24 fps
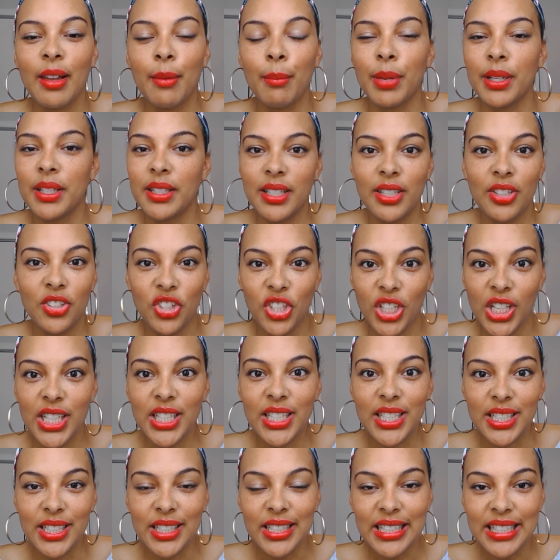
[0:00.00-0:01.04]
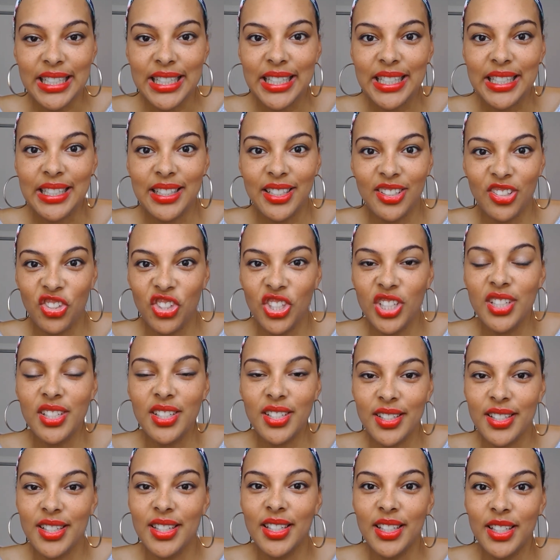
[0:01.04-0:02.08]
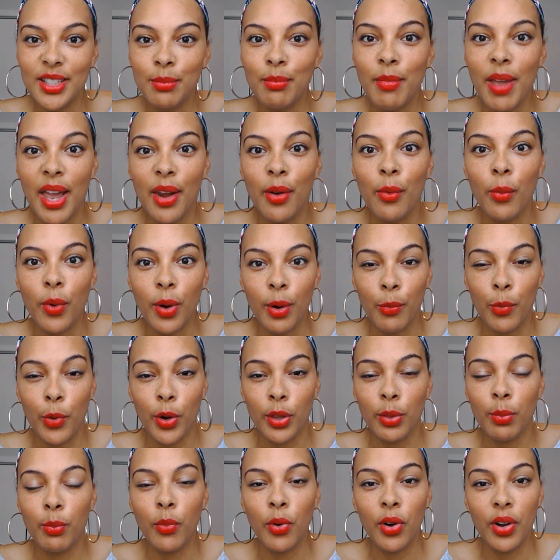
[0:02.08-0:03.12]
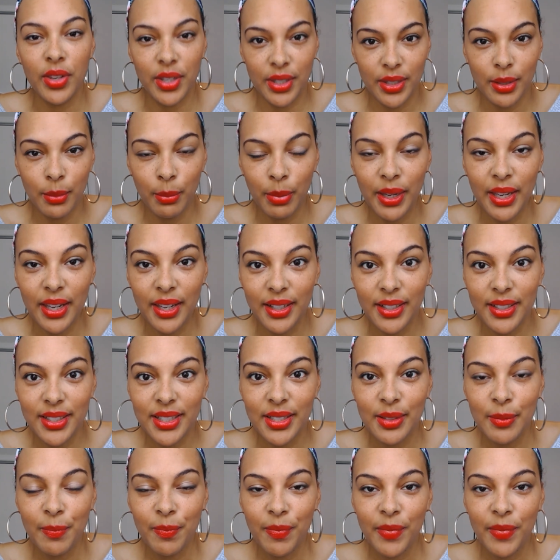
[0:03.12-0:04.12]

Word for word: But to Jesus, to Jesus, these men were worth more than the pigs.